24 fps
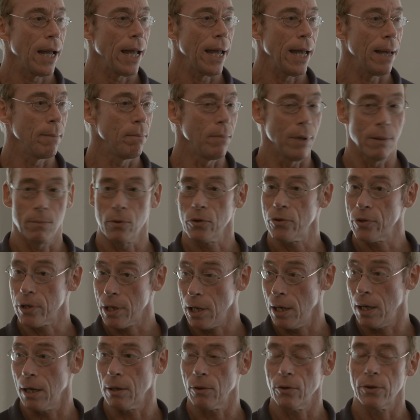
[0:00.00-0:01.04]
and members of
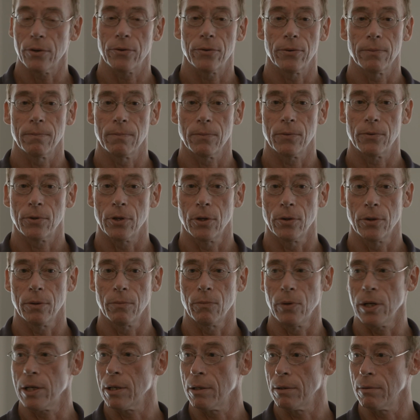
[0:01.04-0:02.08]
Congress so
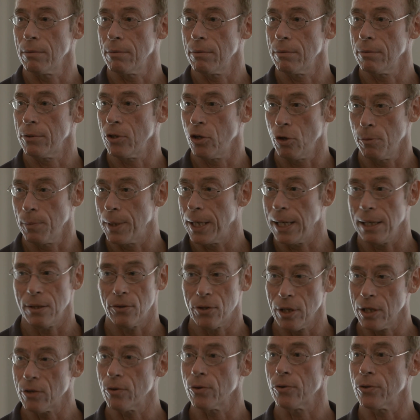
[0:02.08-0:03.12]
that we can terminate
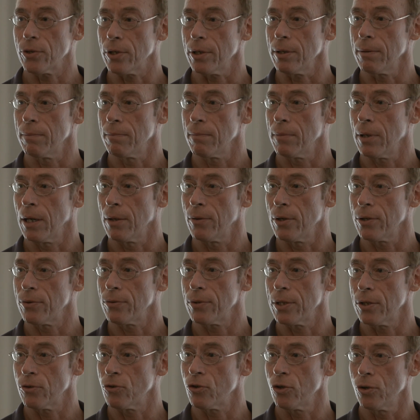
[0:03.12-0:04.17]
secrecy on
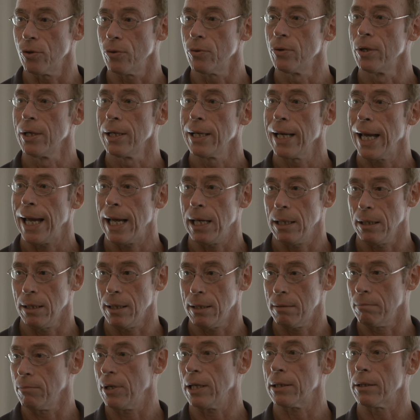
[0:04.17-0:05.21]
this issue
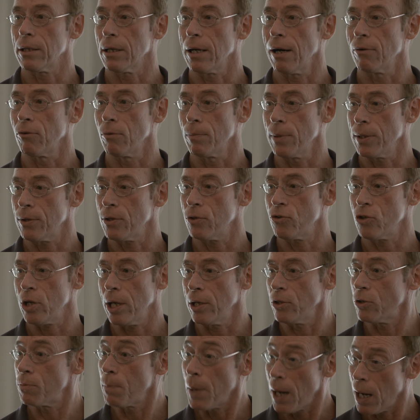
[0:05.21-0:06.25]
and get the government to
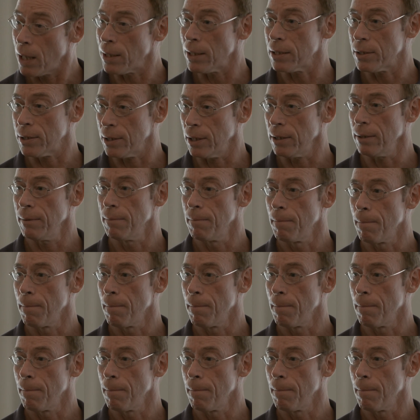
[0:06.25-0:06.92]
change policy,